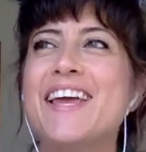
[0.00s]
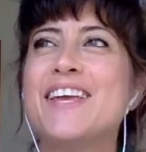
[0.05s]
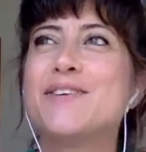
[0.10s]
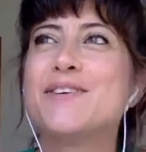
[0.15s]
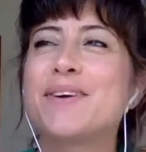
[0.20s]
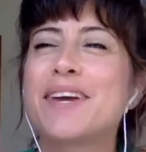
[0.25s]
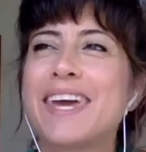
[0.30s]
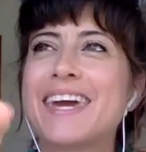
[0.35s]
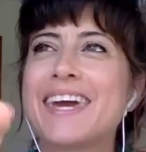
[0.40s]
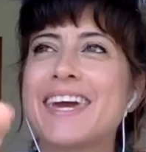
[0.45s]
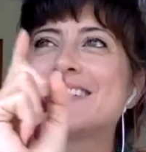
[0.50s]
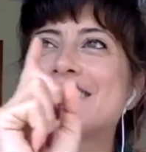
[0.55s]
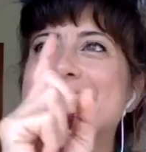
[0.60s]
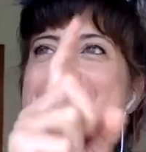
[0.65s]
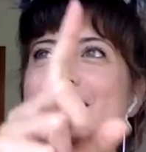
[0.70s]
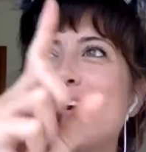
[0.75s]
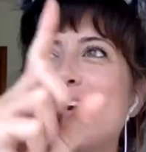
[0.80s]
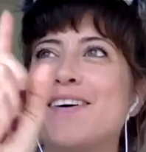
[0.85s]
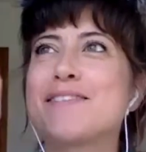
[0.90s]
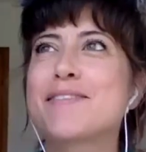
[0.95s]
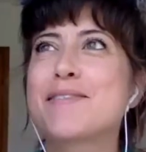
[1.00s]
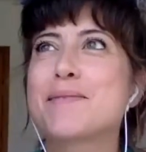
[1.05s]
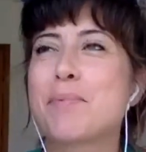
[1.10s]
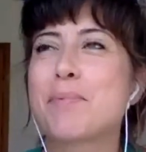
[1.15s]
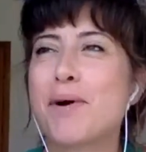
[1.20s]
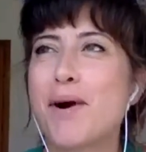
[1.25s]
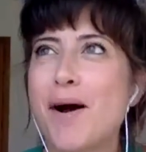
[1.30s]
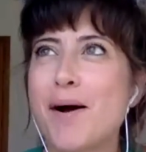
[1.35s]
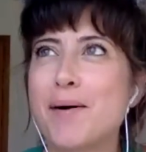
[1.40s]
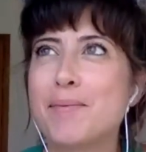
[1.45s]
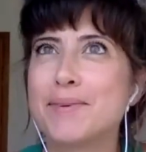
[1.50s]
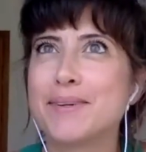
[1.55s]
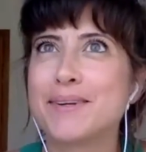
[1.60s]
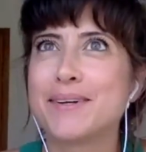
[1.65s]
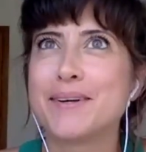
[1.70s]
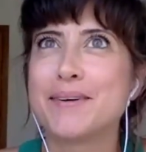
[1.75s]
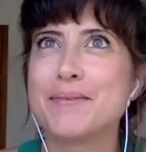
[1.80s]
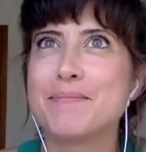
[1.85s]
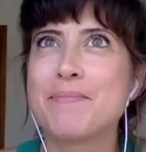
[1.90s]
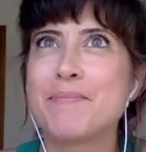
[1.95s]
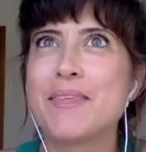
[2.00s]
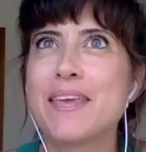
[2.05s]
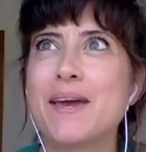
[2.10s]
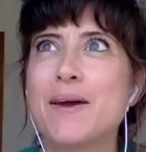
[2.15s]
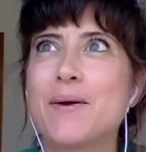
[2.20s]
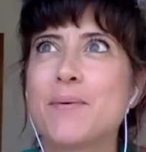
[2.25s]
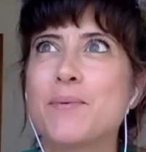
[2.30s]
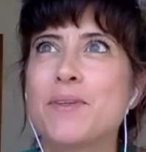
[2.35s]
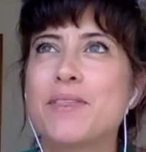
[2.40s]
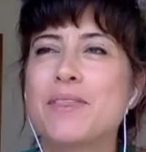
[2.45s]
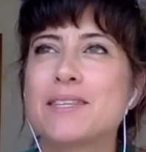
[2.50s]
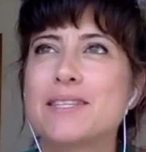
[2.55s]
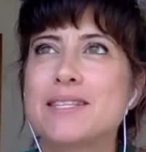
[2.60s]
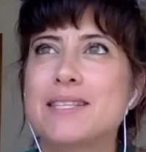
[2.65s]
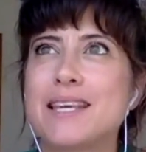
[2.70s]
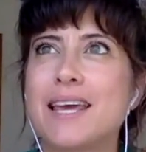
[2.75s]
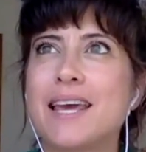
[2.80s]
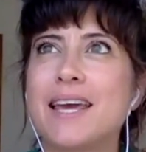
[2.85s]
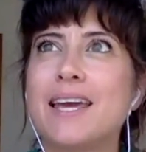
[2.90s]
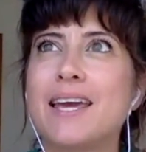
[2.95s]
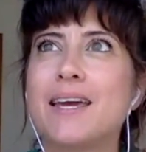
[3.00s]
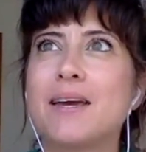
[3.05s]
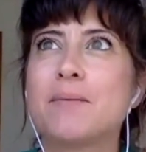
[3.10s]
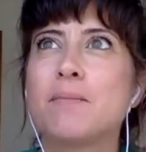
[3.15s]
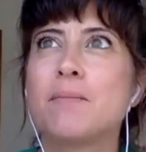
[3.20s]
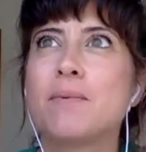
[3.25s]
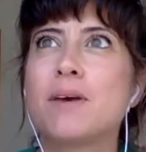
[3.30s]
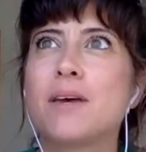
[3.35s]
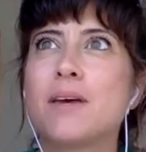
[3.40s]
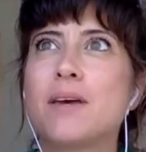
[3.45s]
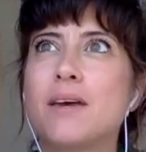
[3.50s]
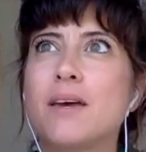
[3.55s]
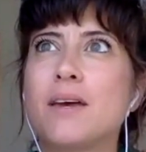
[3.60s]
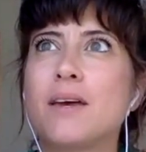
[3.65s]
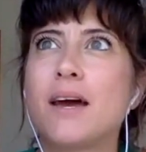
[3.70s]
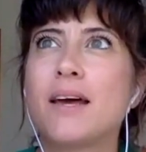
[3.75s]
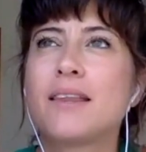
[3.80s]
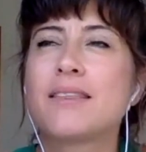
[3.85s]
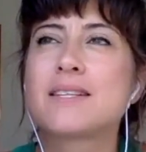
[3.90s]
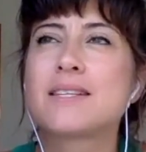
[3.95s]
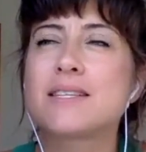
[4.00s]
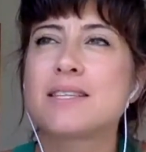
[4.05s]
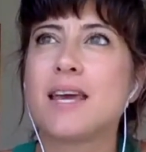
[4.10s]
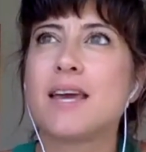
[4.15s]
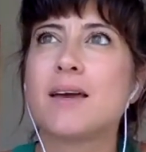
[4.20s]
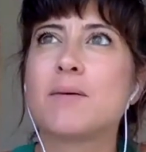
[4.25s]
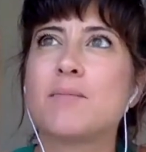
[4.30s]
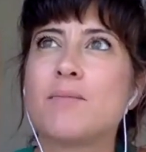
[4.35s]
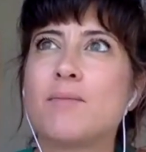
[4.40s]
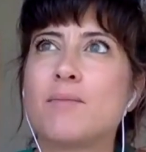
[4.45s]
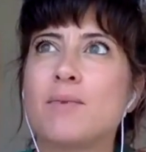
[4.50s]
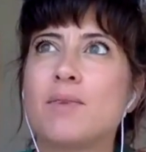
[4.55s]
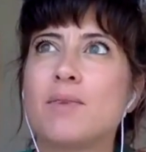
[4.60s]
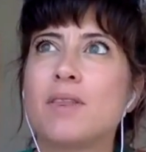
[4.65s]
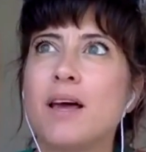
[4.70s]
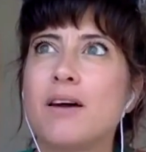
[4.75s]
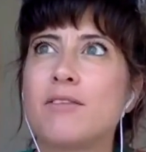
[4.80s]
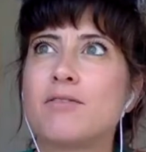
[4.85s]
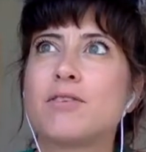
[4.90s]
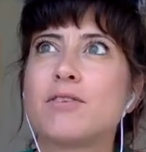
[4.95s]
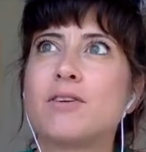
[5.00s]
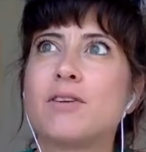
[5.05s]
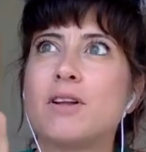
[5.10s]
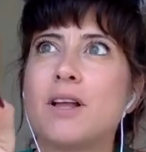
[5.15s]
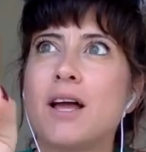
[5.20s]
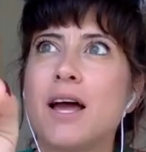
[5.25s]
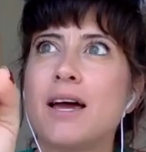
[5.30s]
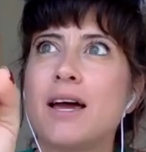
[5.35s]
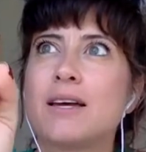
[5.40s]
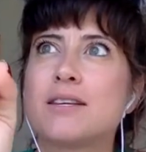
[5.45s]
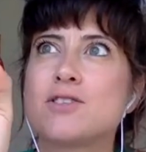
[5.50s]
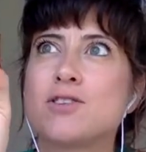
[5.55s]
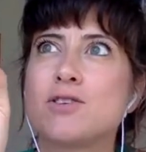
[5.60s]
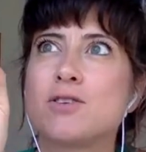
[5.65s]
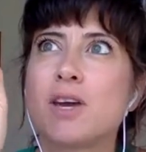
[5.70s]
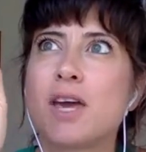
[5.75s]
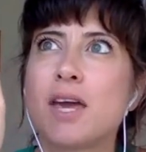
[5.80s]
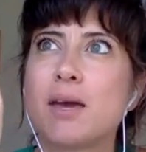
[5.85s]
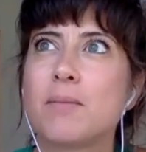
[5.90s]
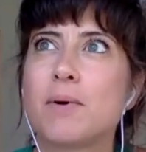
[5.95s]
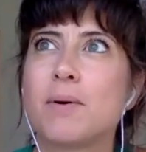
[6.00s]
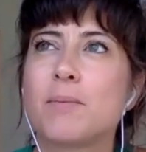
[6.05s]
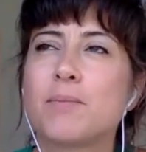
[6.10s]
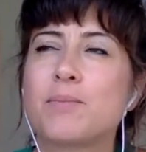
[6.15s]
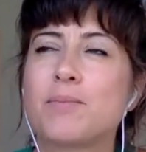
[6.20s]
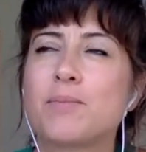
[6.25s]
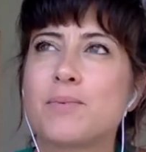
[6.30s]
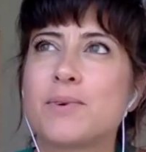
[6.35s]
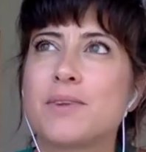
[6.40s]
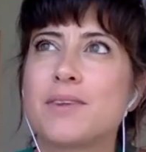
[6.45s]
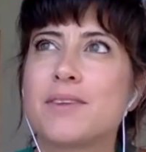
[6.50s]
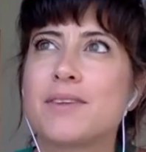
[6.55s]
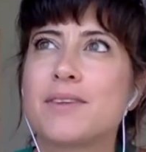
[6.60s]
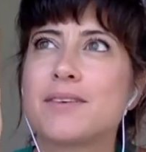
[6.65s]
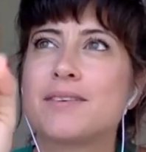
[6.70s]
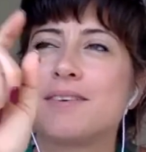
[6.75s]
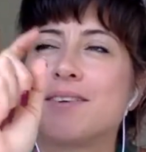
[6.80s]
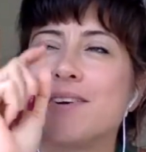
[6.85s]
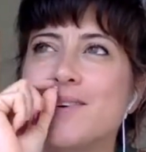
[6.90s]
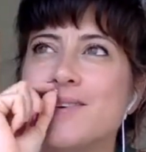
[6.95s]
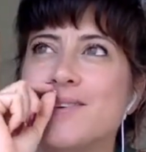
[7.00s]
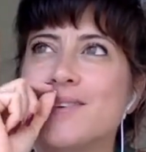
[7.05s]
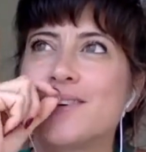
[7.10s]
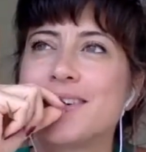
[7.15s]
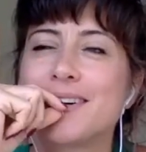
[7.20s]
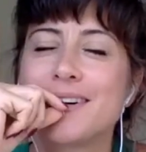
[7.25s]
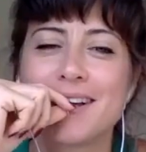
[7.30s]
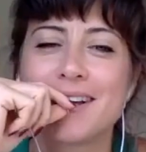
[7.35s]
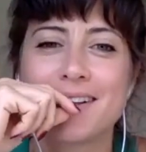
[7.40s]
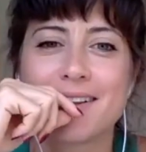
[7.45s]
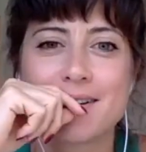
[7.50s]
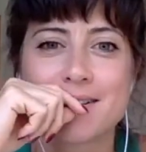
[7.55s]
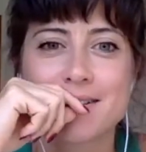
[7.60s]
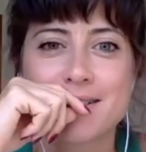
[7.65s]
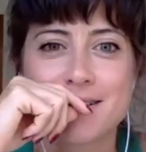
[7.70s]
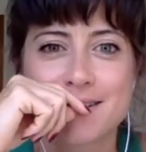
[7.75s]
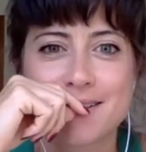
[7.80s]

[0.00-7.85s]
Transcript: You can't solve the problem with at the same level as you came up with I lost it.